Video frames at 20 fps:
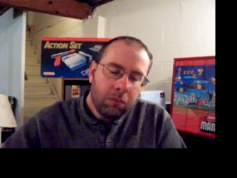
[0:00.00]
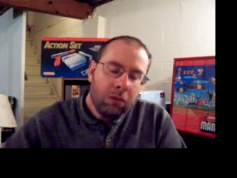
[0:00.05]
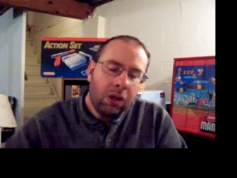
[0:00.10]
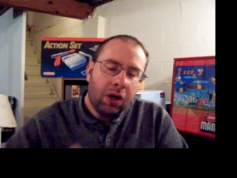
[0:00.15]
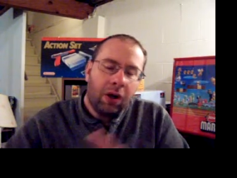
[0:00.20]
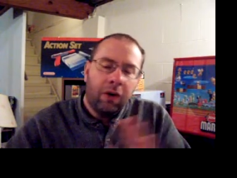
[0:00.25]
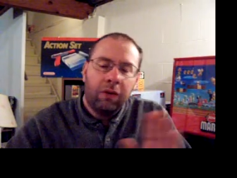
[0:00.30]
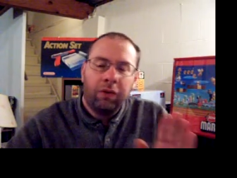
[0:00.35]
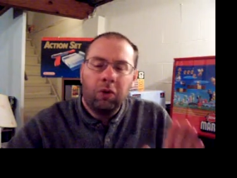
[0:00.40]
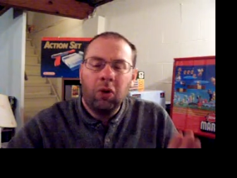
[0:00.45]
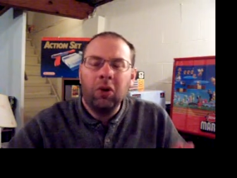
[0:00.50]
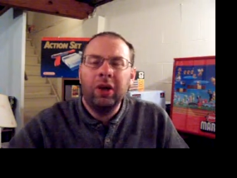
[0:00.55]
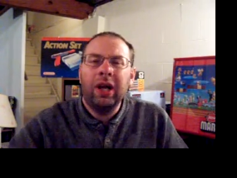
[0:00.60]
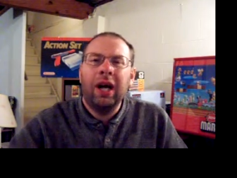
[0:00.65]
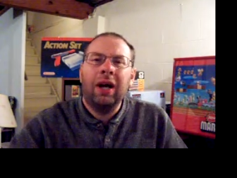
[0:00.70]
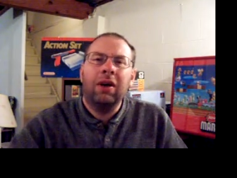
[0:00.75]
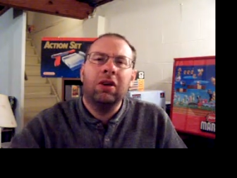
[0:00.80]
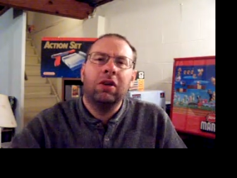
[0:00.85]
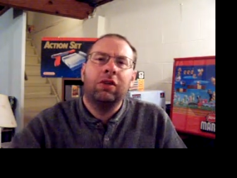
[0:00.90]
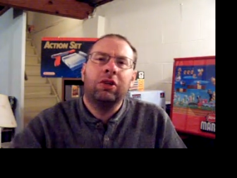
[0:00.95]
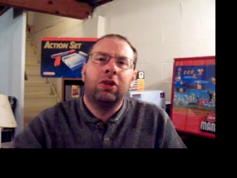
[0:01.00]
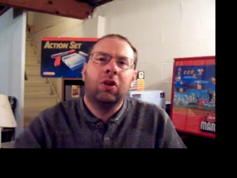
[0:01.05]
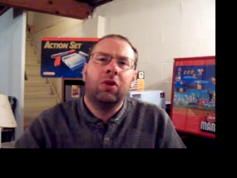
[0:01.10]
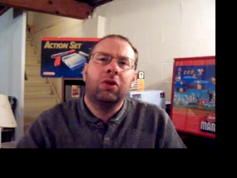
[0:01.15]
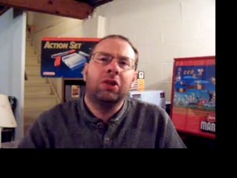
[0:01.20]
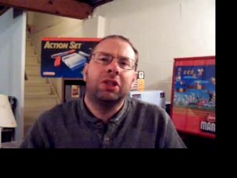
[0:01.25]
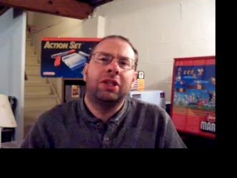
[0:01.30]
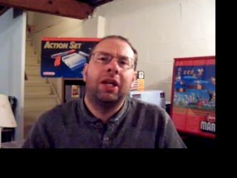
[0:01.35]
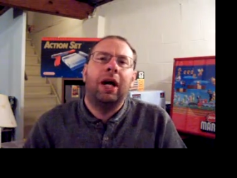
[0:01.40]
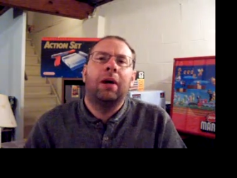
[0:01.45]
4
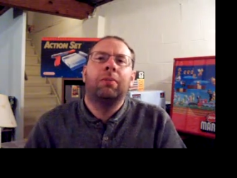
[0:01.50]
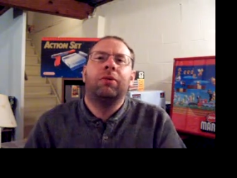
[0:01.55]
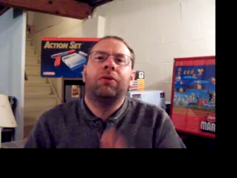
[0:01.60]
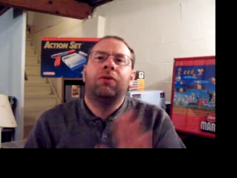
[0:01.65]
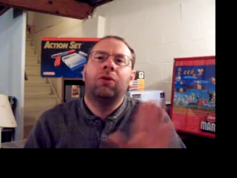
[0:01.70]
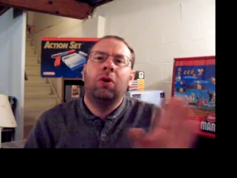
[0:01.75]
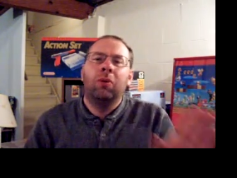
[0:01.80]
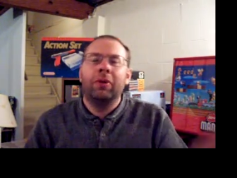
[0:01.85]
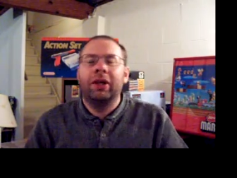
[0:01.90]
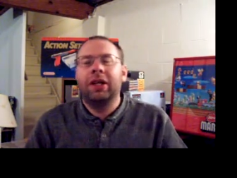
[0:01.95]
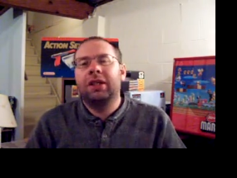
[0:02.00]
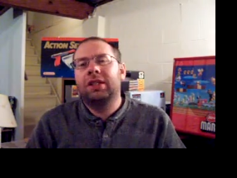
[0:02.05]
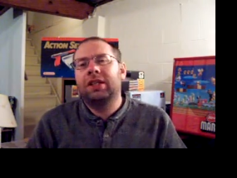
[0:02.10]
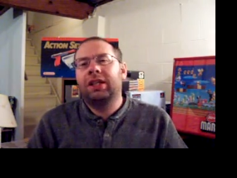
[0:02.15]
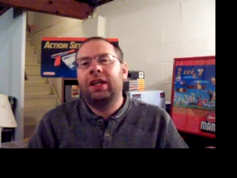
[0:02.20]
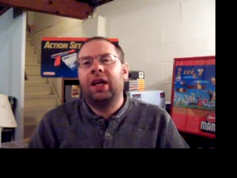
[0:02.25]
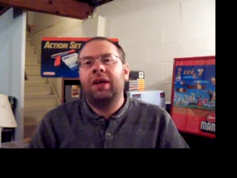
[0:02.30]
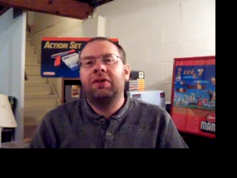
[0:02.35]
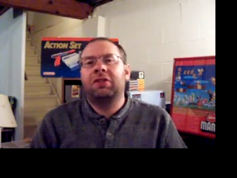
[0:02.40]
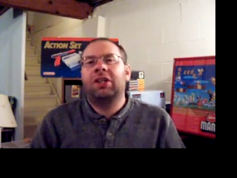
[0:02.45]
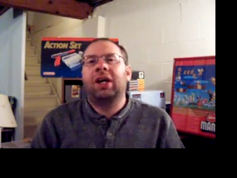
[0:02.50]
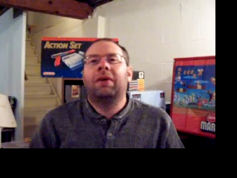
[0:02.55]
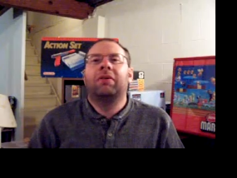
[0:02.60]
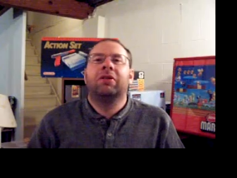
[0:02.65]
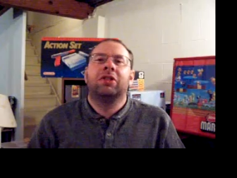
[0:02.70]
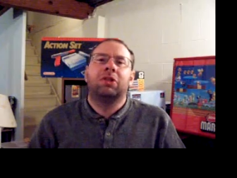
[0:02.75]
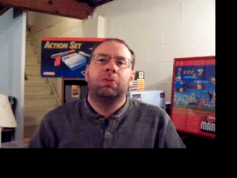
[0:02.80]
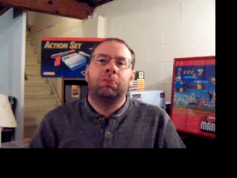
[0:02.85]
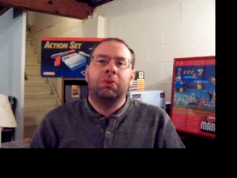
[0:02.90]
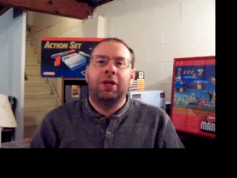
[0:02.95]
doors down before we get to the GameStop,
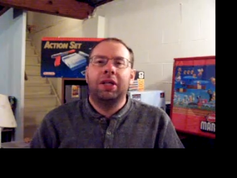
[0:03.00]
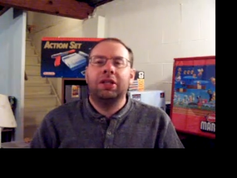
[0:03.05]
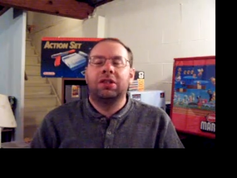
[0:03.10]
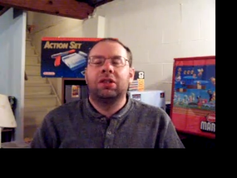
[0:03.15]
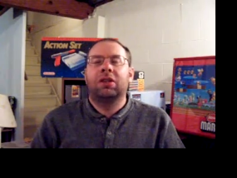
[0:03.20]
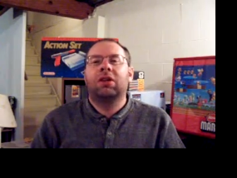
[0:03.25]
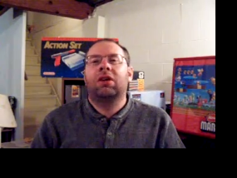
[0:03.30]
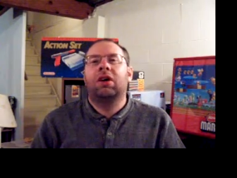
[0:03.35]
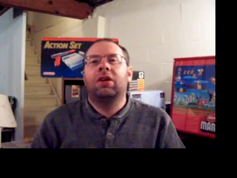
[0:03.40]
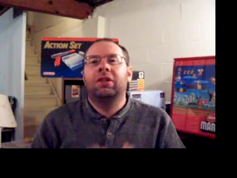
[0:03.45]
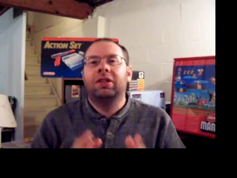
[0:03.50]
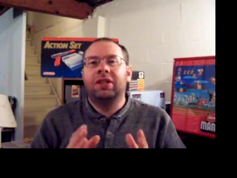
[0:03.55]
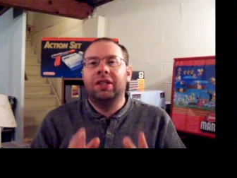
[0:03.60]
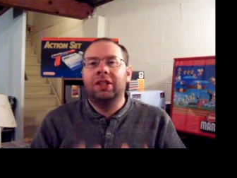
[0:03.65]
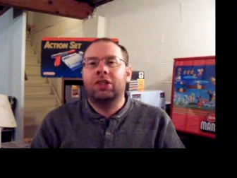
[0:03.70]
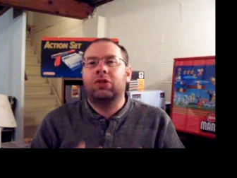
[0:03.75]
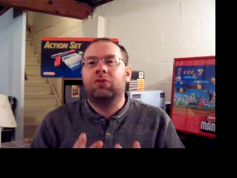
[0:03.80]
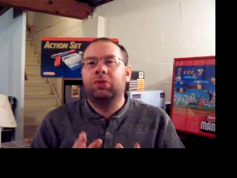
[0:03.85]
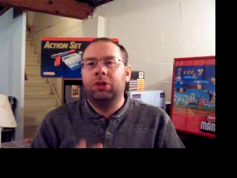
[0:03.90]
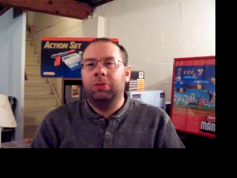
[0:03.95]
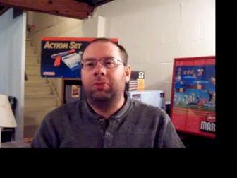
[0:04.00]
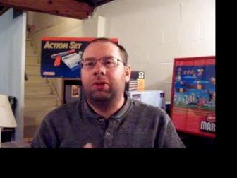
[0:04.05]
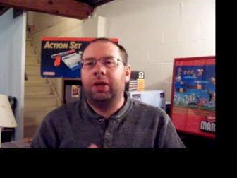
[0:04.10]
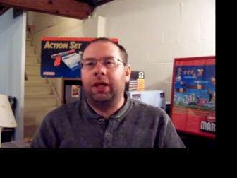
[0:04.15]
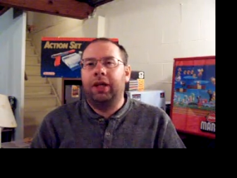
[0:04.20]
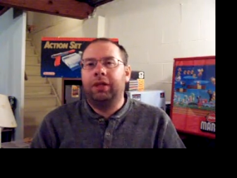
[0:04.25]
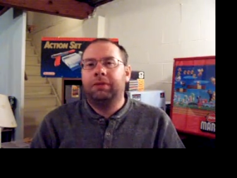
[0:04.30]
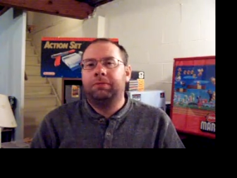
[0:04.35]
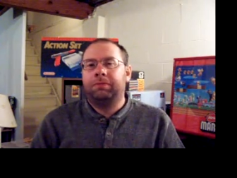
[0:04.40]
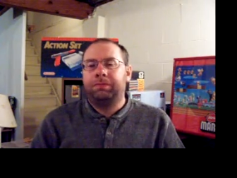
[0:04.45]
there's a place there called Disc
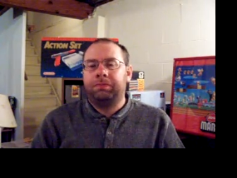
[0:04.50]
Replay.